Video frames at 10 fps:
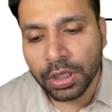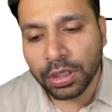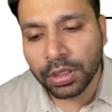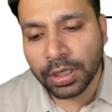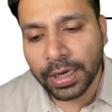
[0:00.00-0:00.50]

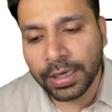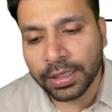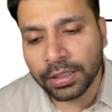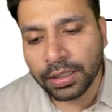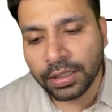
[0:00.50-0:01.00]
right
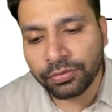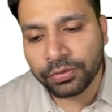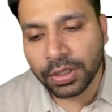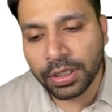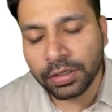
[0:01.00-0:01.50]
and
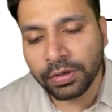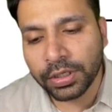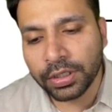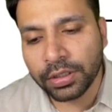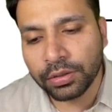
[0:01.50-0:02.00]
left are
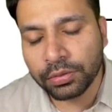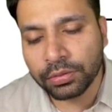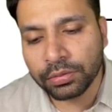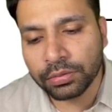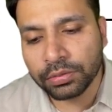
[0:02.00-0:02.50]
divided
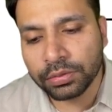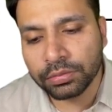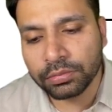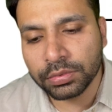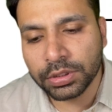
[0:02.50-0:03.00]
into,
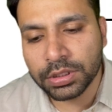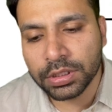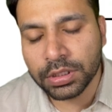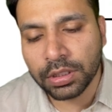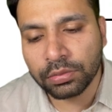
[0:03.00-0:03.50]
this
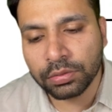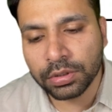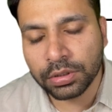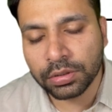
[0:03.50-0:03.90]
is around